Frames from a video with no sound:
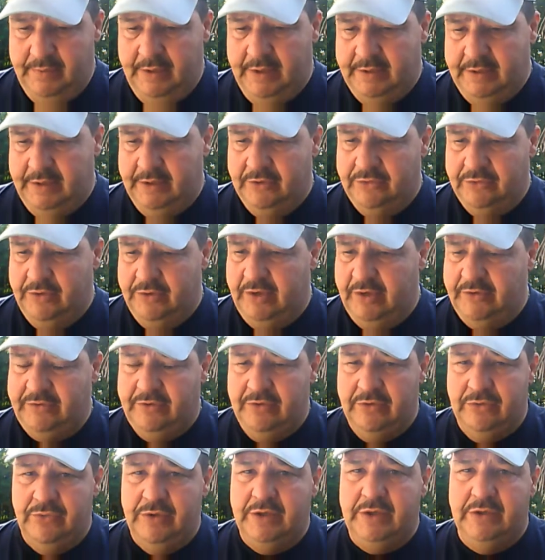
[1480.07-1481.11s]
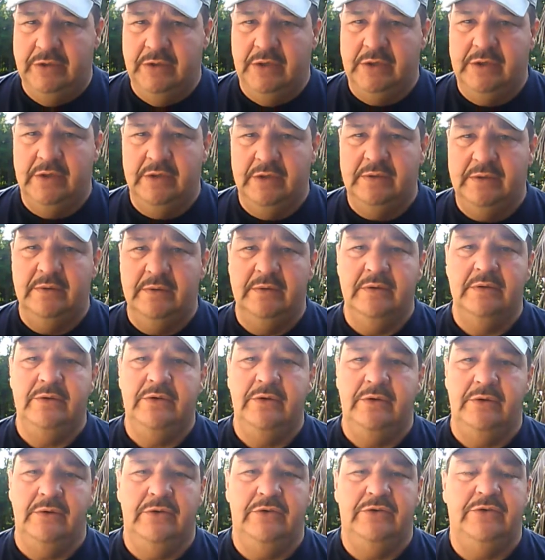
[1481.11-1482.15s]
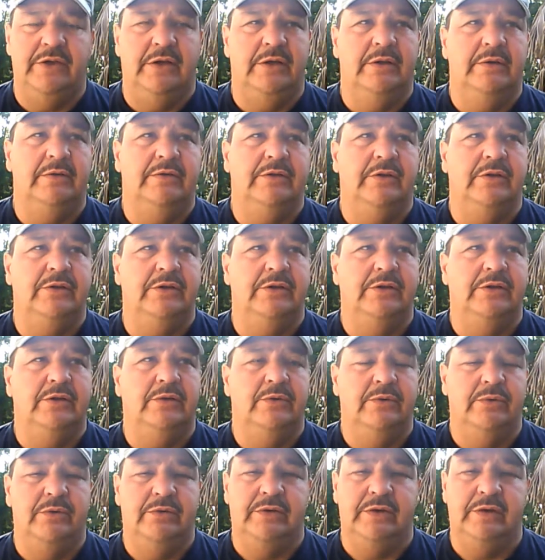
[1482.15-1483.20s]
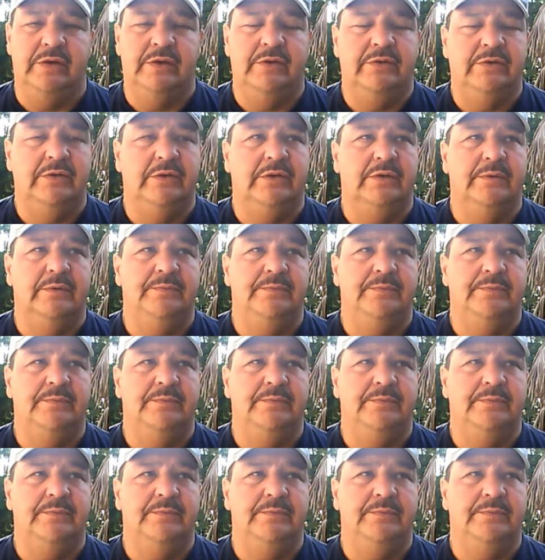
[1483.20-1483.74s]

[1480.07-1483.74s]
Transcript: and the address is written on the turtle shell, so you know whose it is,